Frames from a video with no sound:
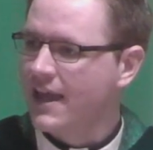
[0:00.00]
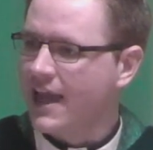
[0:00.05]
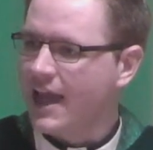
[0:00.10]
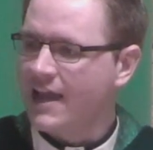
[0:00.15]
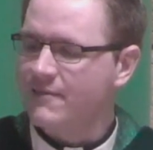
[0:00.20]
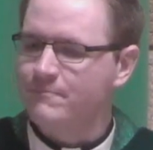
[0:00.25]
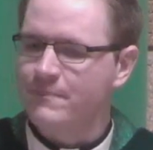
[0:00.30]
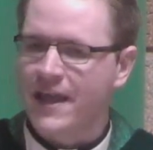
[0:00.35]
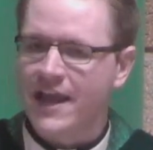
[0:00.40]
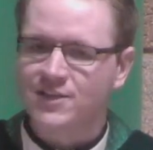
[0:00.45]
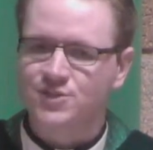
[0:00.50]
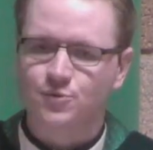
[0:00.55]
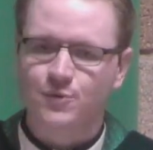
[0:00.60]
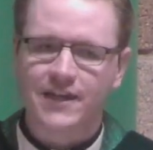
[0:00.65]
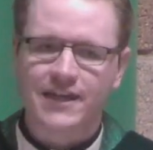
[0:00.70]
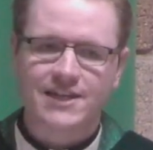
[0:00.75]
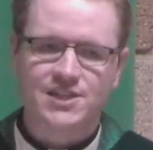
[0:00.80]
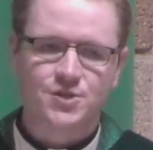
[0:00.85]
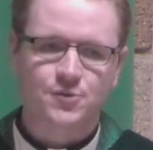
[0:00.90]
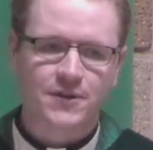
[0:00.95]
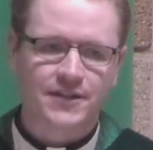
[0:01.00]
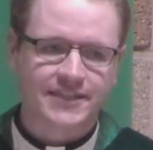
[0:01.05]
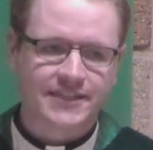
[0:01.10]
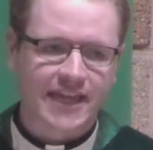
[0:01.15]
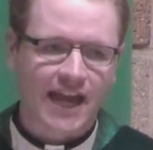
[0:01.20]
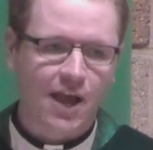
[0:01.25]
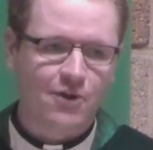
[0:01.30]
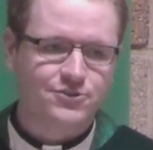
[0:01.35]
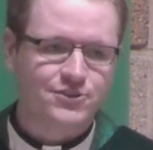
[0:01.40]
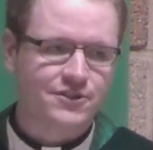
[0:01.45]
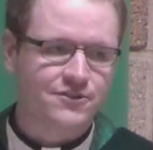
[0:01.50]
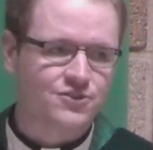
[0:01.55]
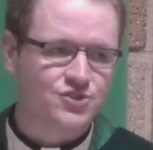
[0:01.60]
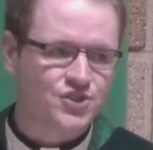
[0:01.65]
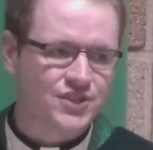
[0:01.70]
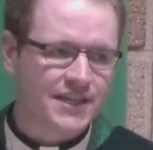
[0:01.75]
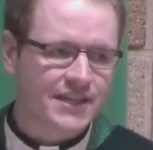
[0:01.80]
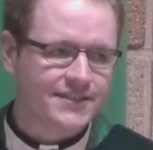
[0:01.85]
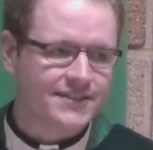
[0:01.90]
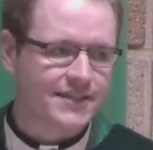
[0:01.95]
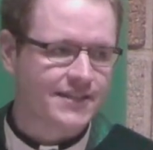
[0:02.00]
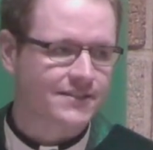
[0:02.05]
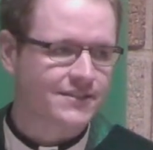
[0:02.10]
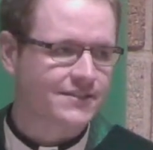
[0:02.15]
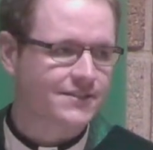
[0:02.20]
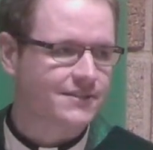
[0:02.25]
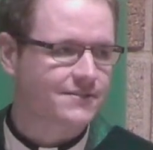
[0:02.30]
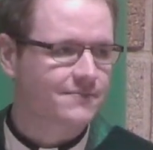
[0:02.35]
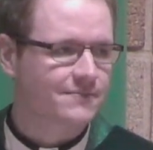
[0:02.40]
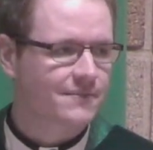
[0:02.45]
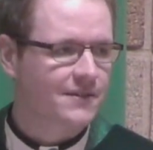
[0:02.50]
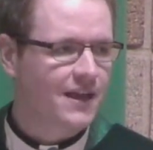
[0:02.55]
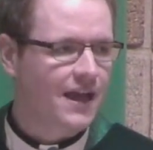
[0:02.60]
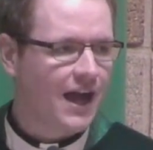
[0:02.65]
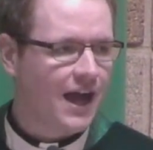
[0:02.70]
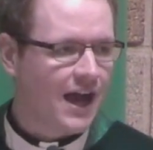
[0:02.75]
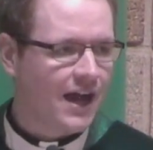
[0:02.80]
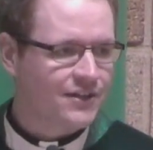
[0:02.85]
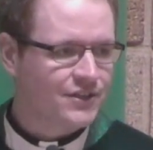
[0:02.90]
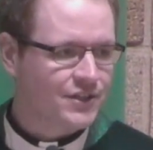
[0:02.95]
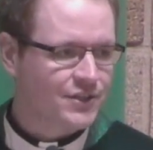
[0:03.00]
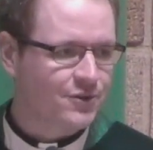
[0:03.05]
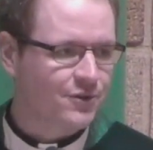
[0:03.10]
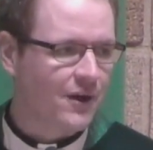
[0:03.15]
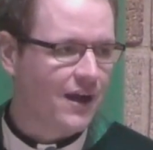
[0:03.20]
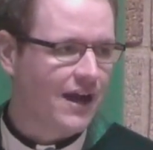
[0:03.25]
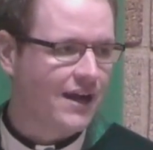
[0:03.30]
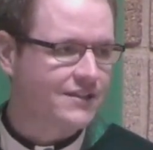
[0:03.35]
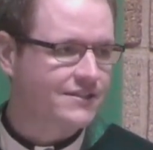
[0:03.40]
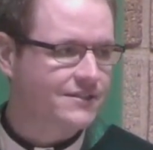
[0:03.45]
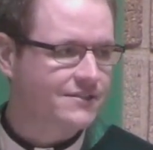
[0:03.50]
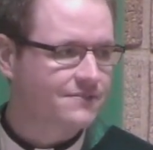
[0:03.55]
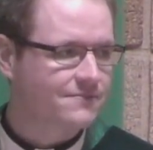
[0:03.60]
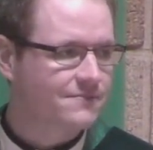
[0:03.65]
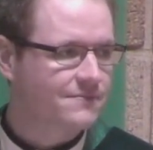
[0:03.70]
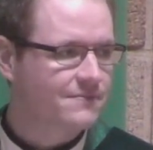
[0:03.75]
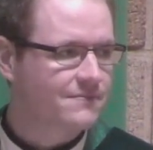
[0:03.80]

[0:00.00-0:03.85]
At Mass, we get to encounter Jesus on the cross.